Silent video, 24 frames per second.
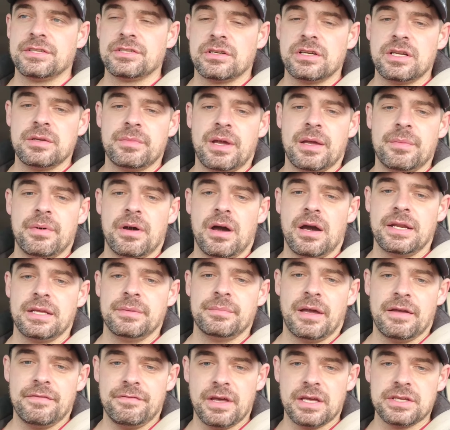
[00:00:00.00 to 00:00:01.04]
hurting my body,
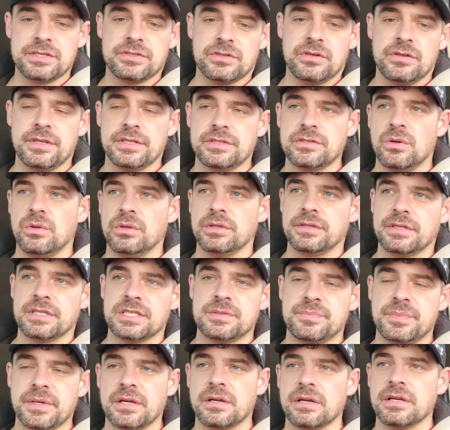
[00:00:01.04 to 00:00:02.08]
my vessel that's holding the
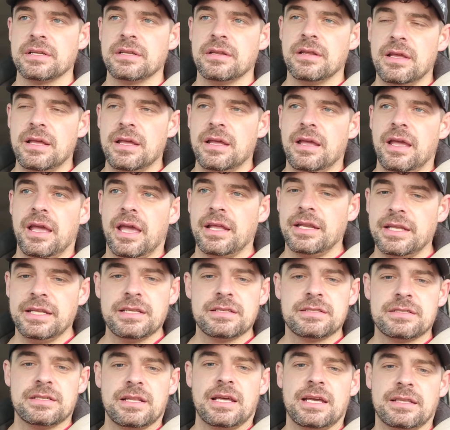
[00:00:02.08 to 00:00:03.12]
Spirit, and He
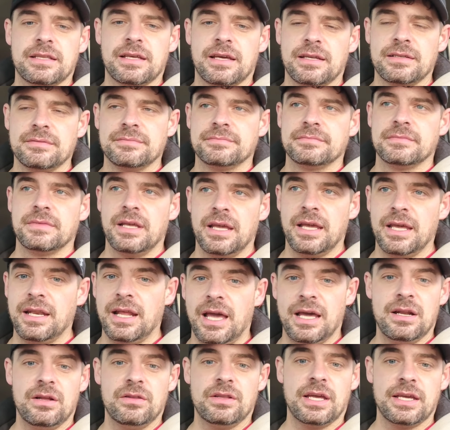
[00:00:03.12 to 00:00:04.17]
doesn't like that, and
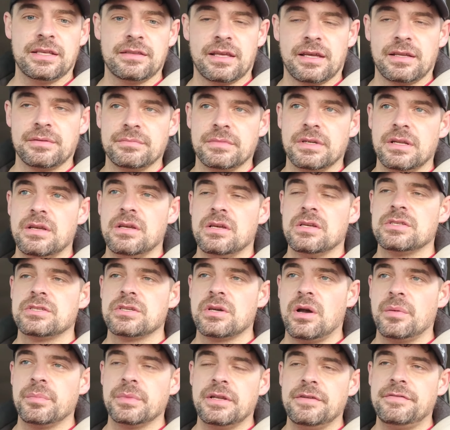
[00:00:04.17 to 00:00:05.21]
I don't like that.
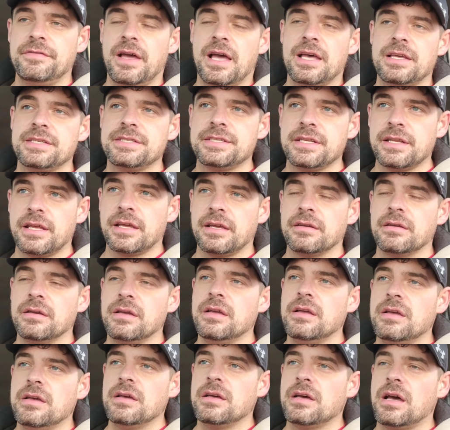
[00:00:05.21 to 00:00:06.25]
So I'm going to fast today.
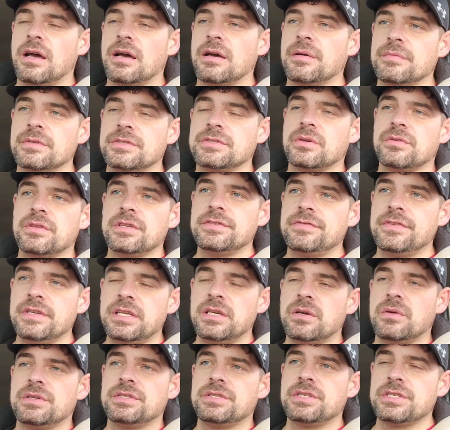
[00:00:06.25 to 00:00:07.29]
So this
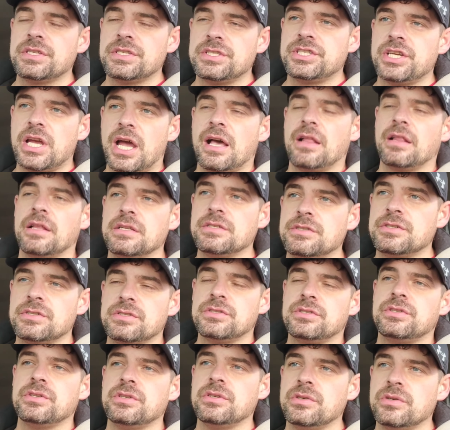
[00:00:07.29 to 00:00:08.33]
video is just a challenge
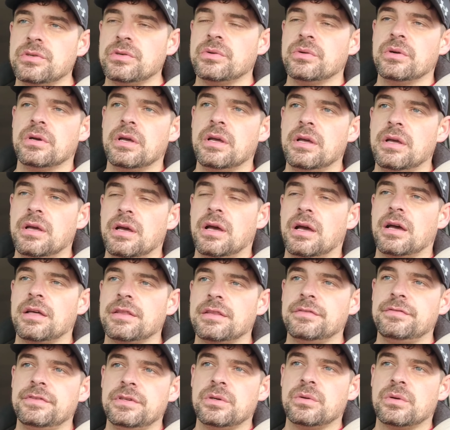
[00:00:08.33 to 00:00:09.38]
to
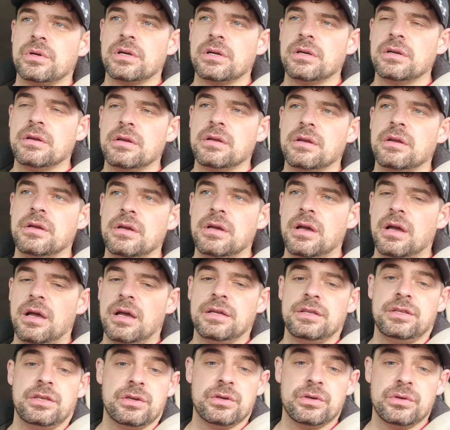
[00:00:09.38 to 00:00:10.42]
the viewer,
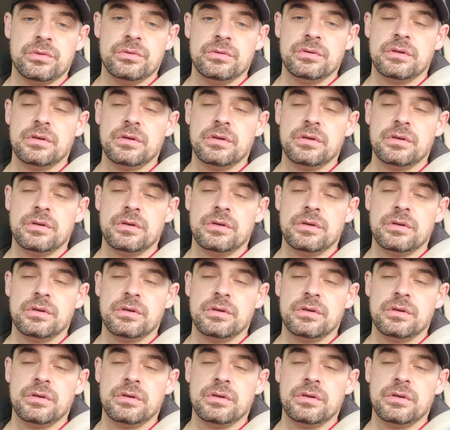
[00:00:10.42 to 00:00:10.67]
you,